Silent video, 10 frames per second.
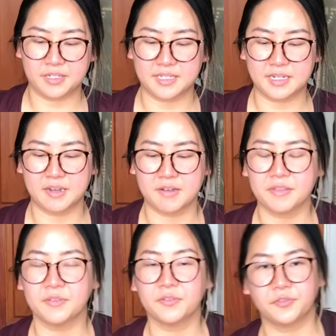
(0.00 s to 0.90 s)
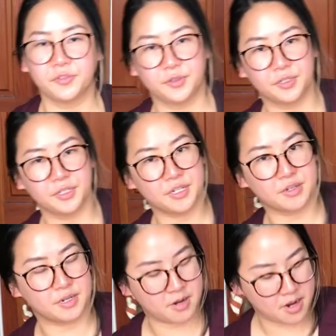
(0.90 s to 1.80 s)
sitting on the floor, you
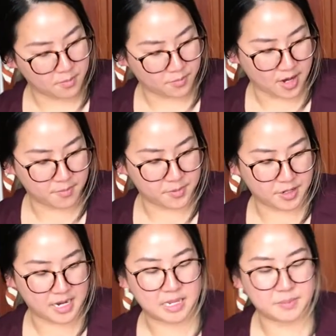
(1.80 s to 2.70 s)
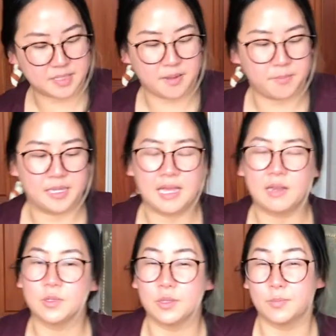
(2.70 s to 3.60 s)
can prop your hips up again
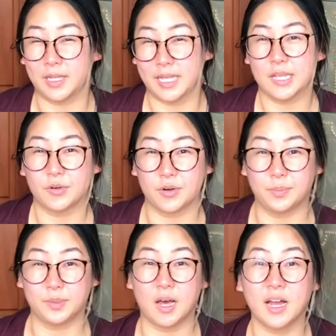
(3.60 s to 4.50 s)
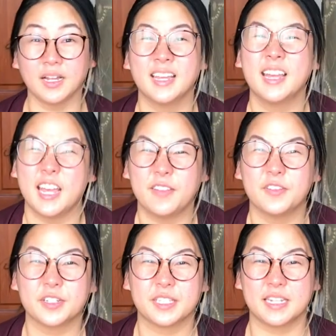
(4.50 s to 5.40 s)
with a blanket or a block. If
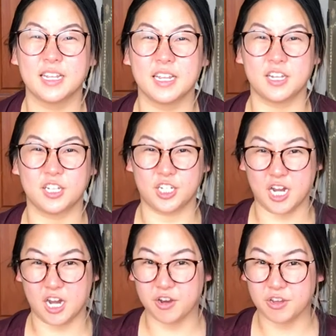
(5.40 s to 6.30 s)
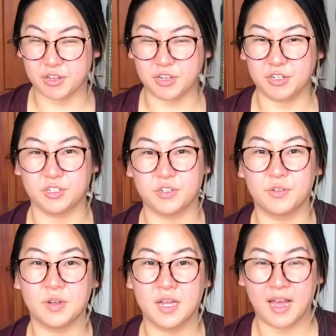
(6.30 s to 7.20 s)
you're sitting in a chair, you can
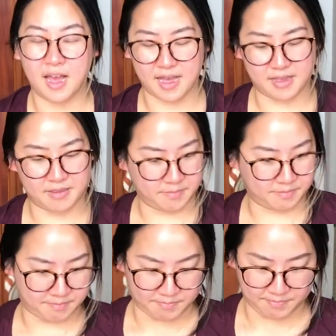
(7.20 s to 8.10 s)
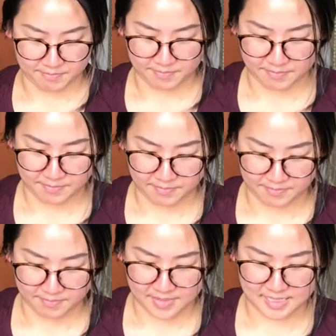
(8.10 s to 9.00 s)
do
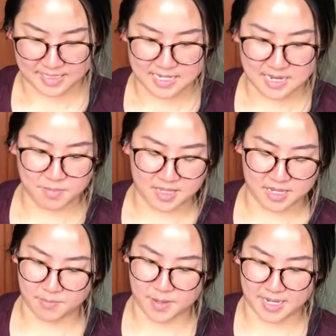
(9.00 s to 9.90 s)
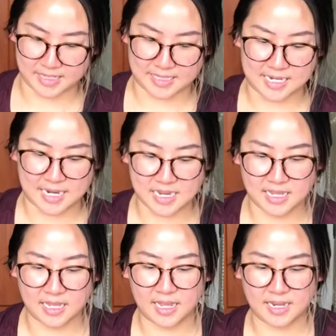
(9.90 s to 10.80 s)
the same thing by extending
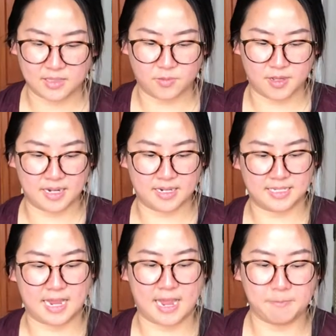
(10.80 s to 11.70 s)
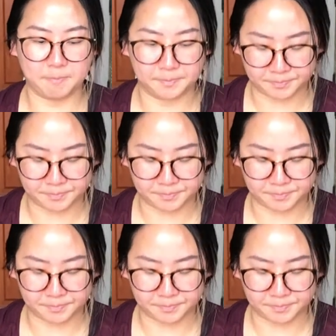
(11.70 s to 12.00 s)
the legs one at a time.